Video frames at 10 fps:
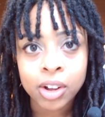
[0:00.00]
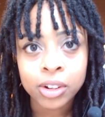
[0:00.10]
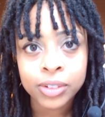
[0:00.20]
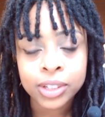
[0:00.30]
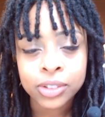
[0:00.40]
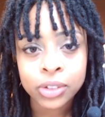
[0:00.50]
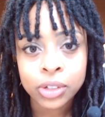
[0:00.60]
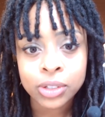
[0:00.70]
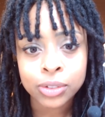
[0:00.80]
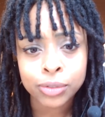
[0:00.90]
all of his
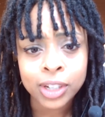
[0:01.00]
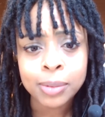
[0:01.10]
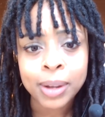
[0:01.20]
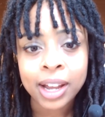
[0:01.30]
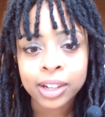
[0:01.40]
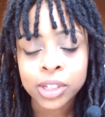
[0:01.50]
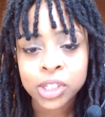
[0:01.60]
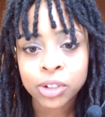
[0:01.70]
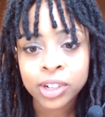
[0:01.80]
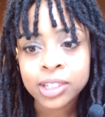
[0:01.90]
feedback, his
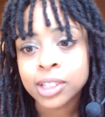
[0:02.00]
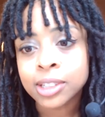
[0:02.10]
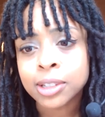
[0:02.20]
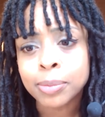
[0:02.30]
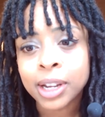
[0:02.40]
criticism.